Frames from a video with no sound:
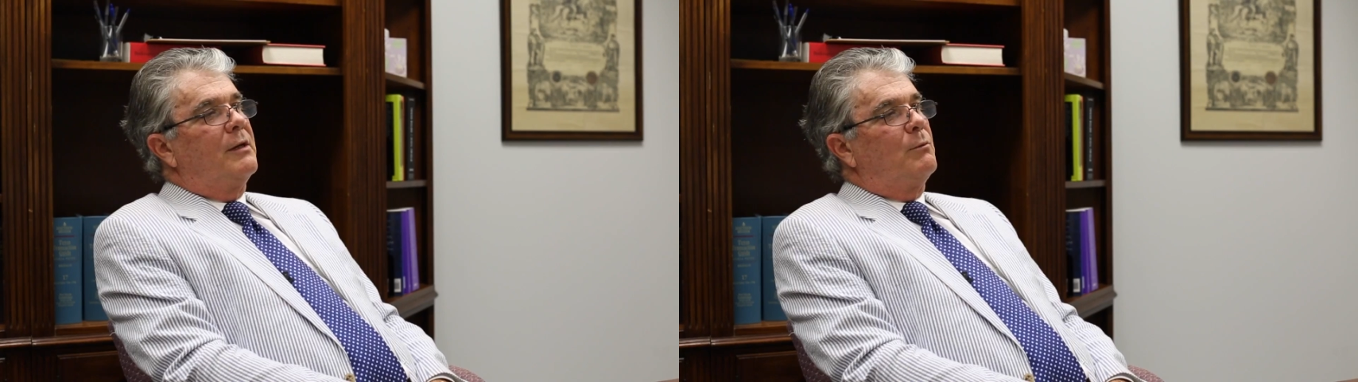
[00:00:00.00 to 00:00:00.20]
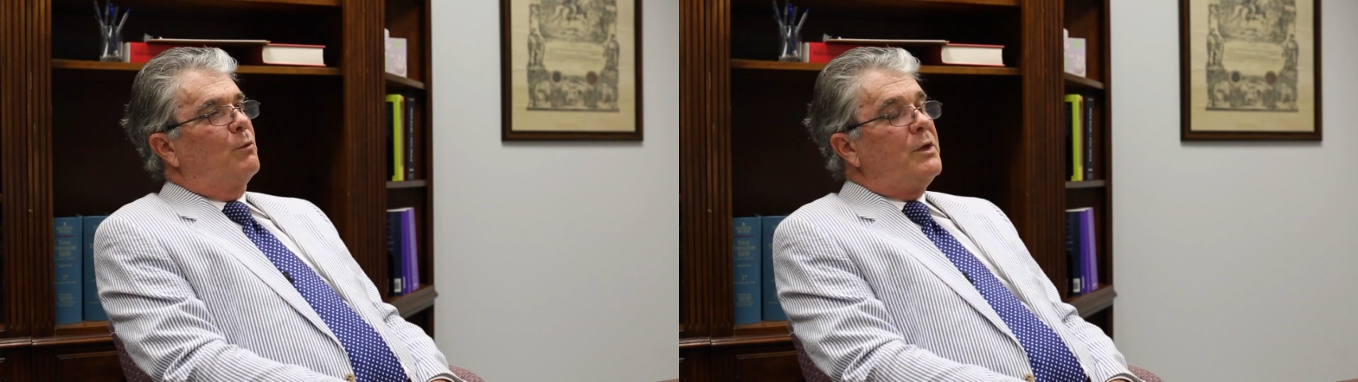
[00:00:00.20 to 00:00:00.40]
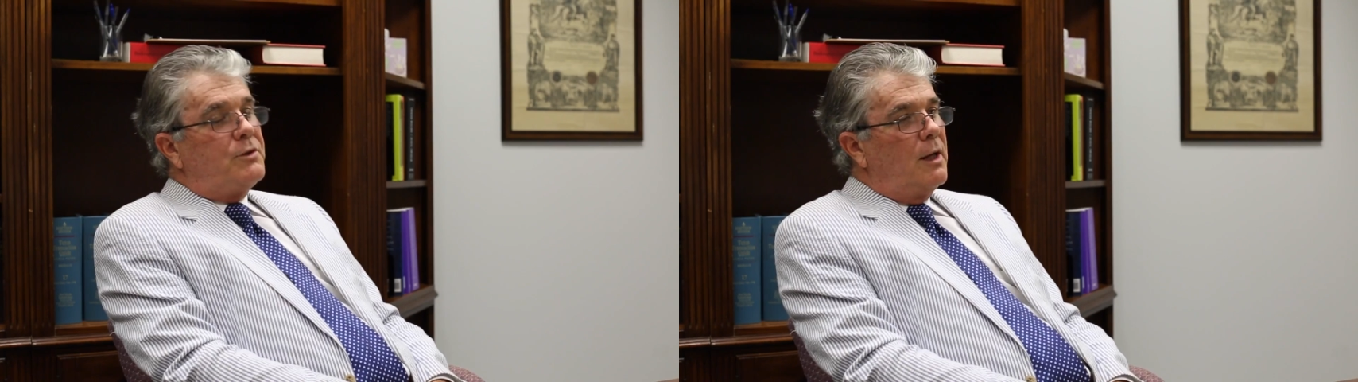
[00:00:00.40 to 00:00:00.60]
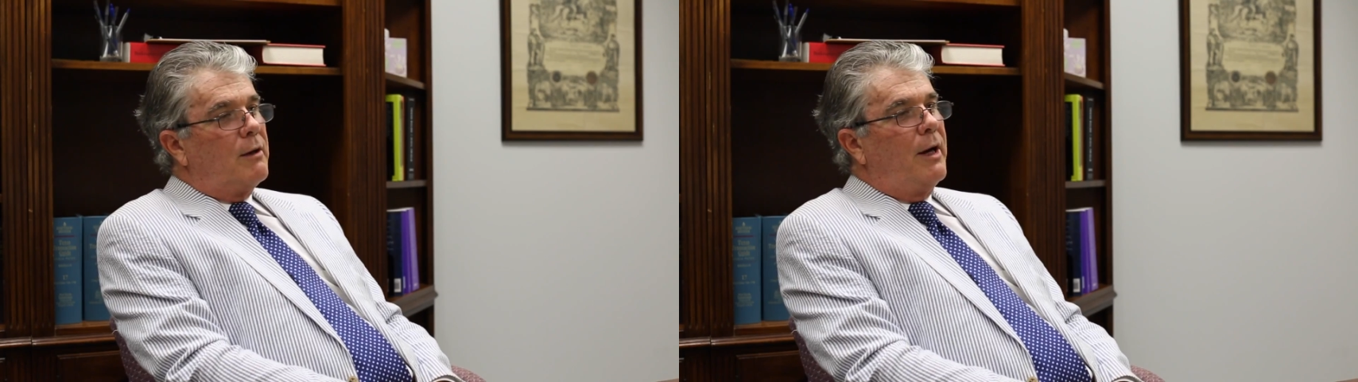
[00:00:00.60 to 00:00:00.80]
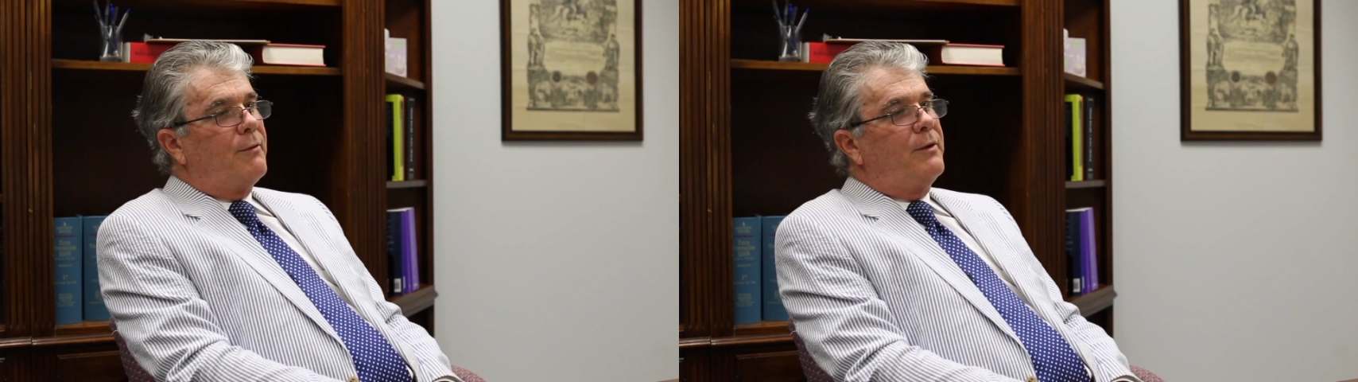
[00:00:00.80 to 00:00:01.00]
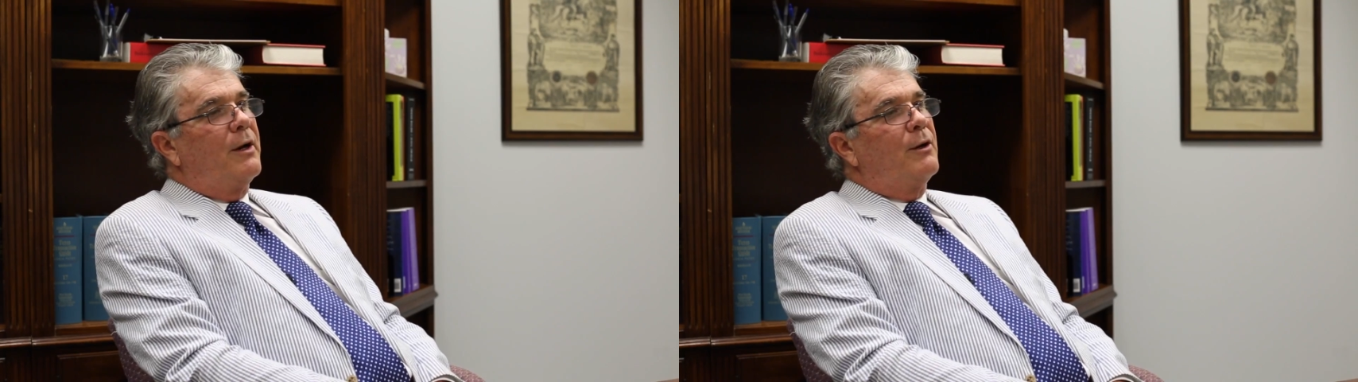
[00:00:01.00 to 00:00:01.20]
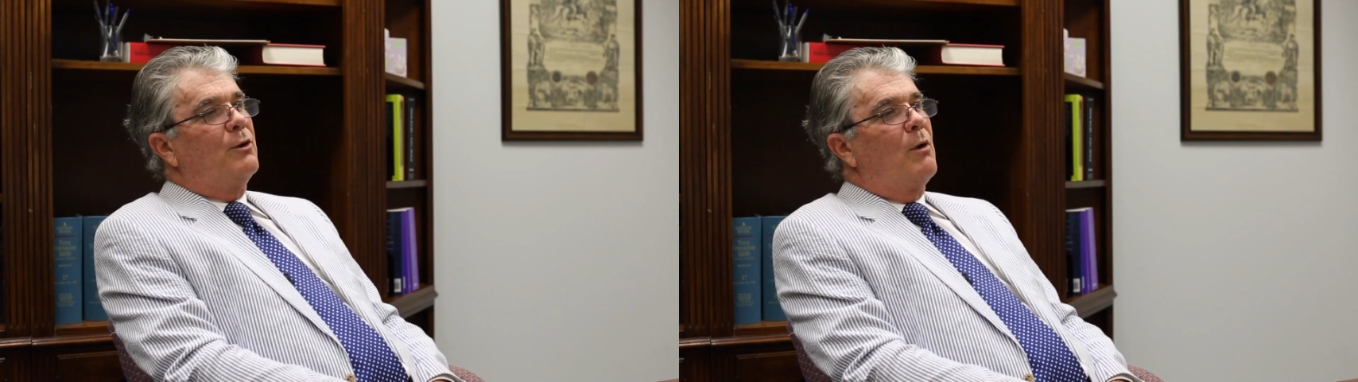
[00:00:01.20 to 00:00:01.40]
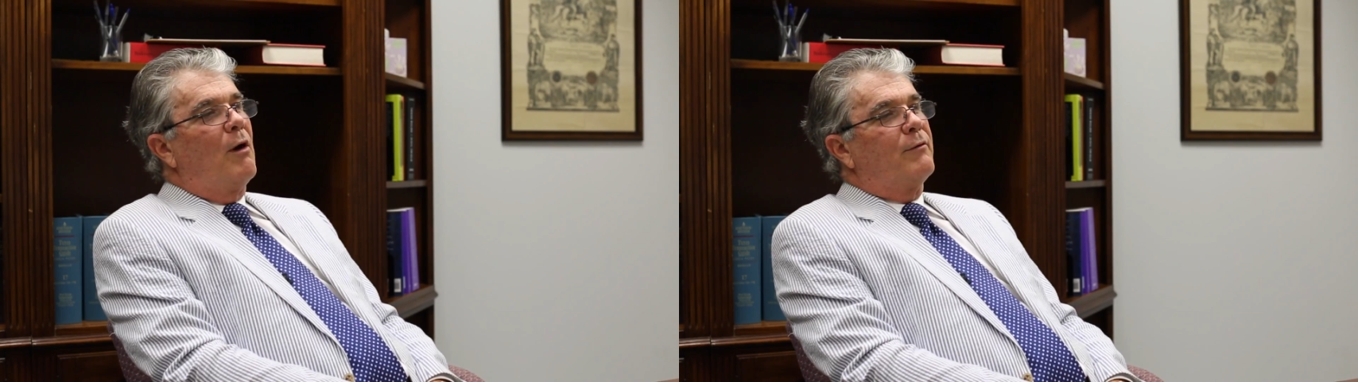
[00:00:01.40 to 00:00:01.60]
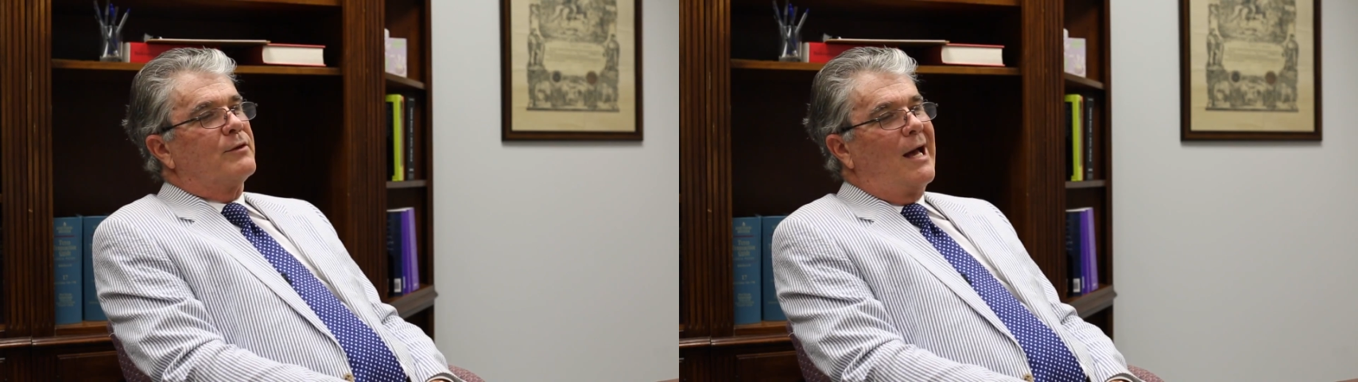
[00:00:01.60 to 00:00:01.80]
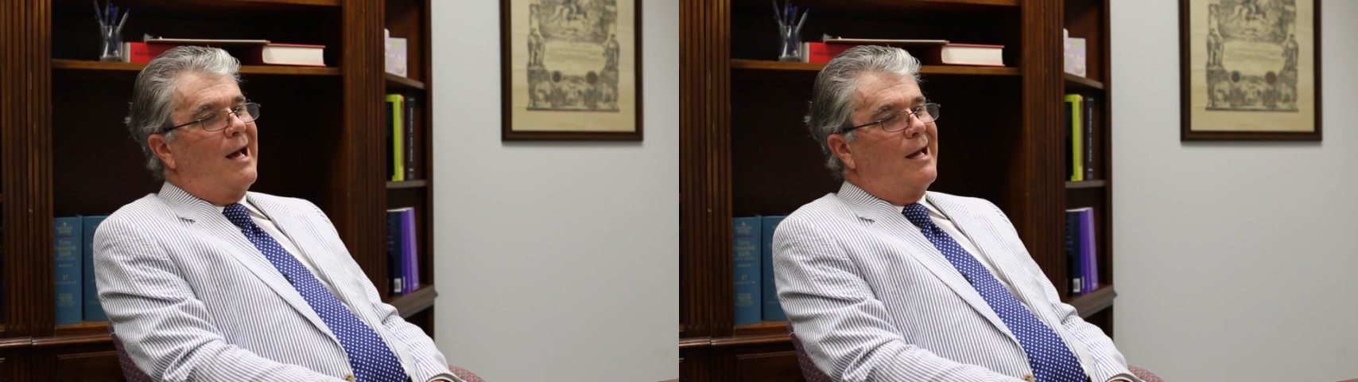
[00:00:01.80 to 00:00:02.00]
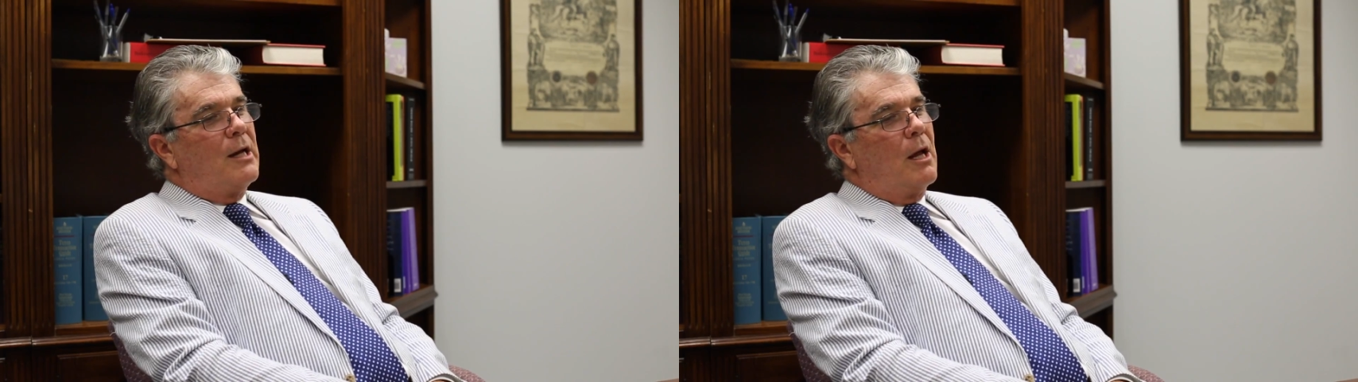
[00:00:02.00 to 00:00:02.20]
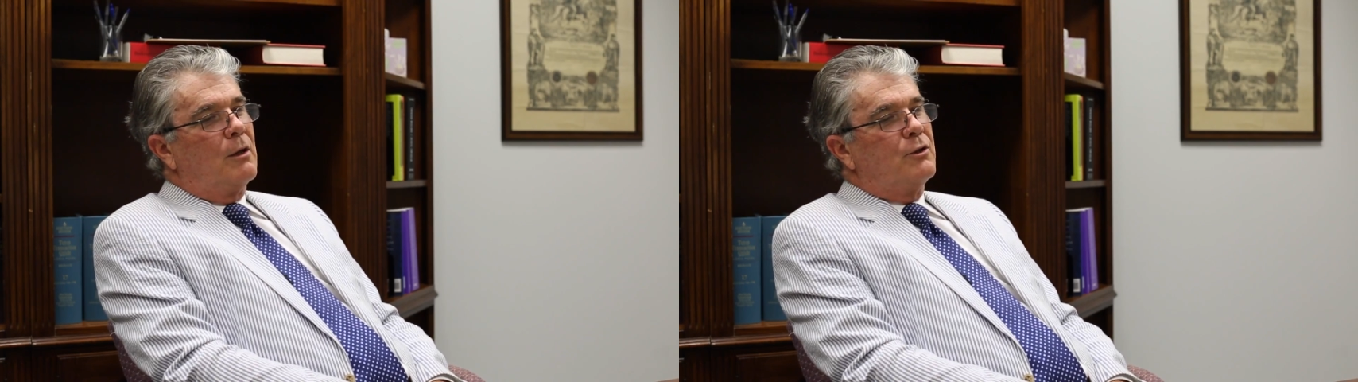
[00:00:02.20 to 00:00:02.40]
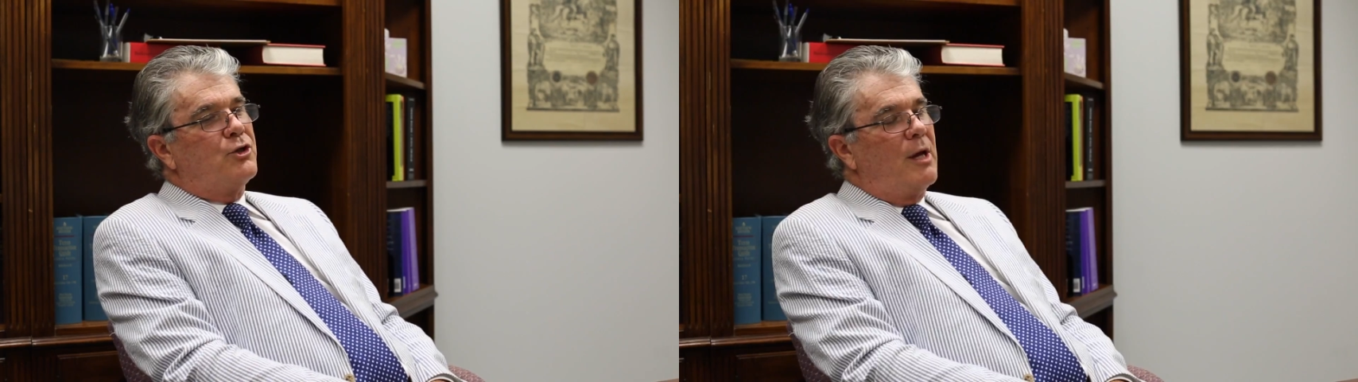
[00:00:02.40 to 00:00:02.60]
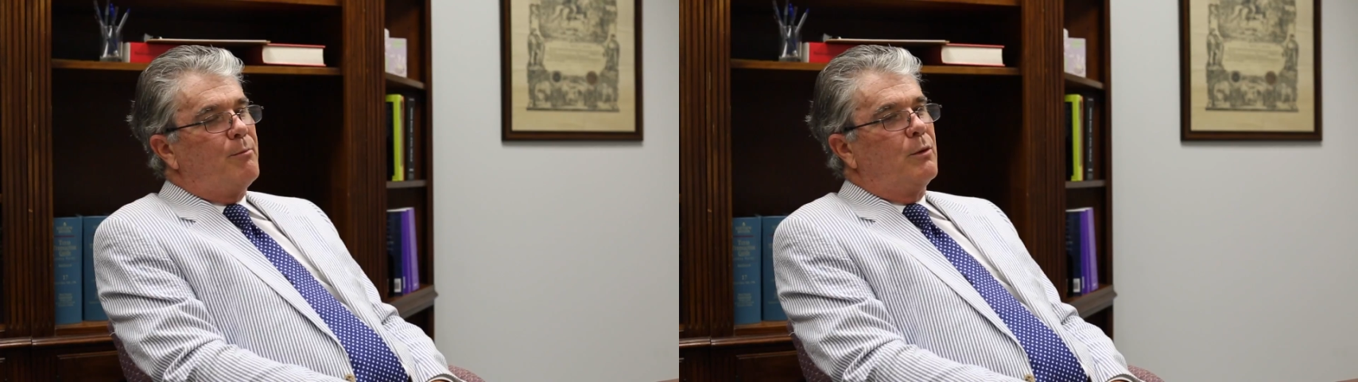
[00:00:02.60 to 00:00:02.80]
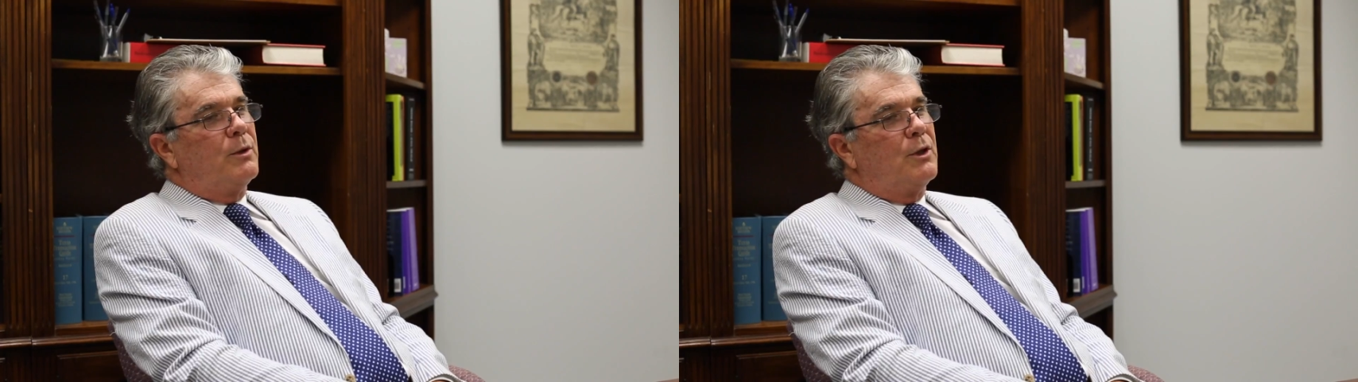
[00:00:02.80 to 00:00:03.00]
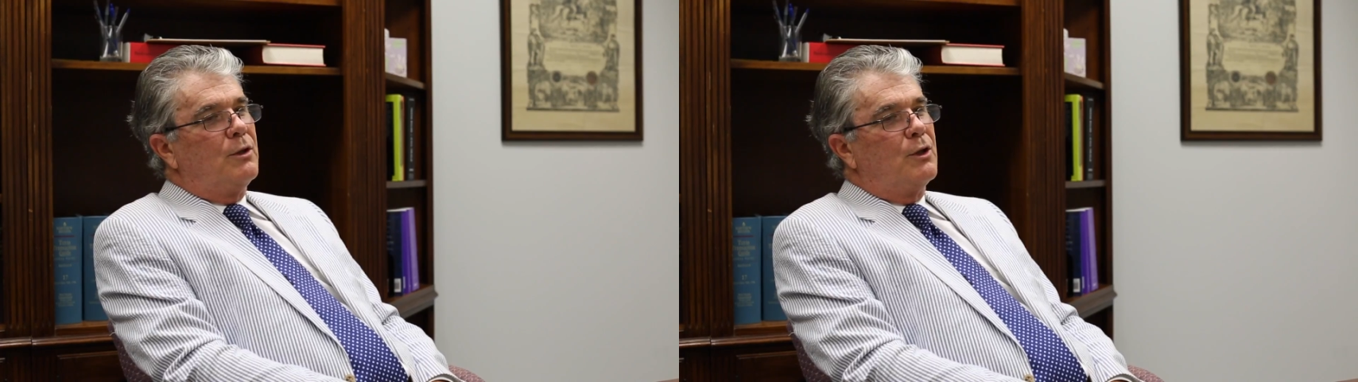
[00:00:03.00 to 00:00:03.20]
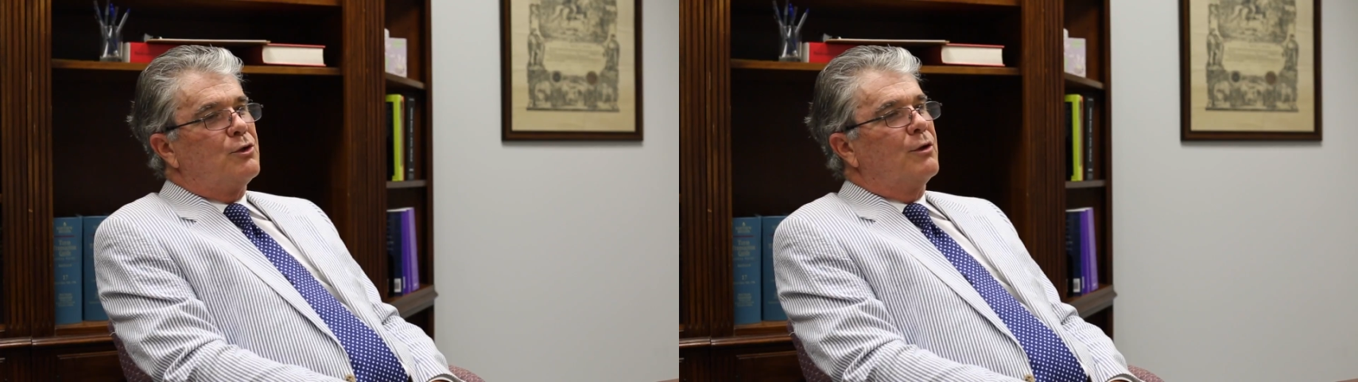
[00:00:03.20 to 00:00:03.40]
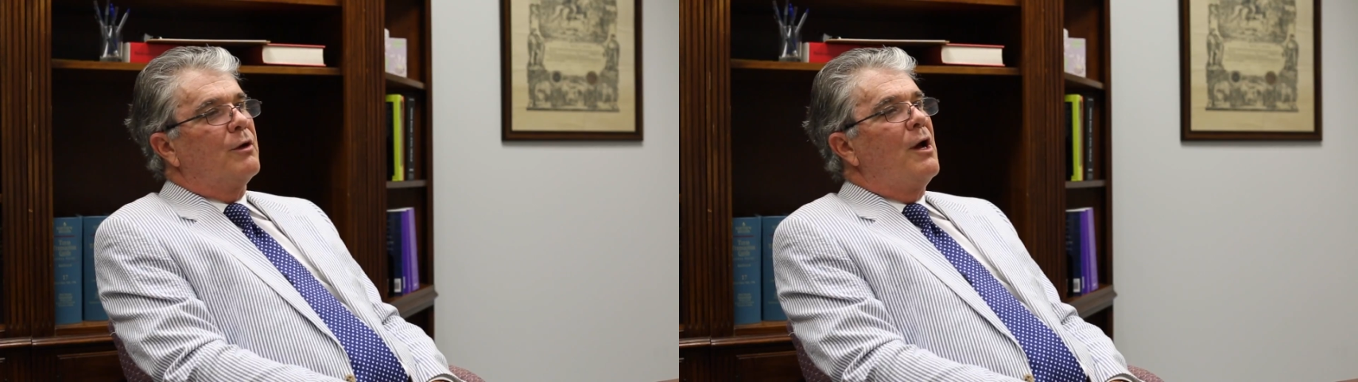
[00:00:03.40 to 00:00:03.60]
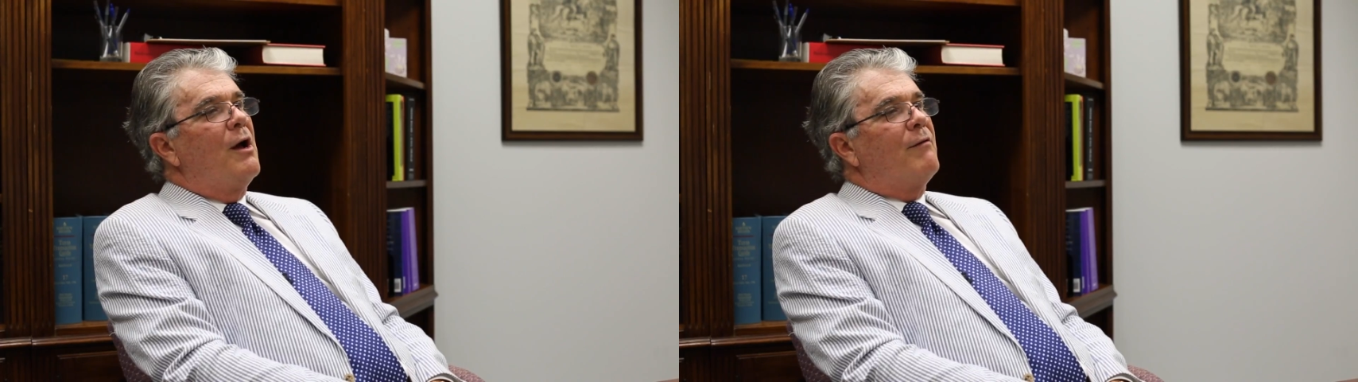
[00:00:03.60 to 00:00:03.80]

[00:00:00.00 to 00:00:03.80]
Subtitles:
a retailer out there who offers high-dollar shampoo and conditioner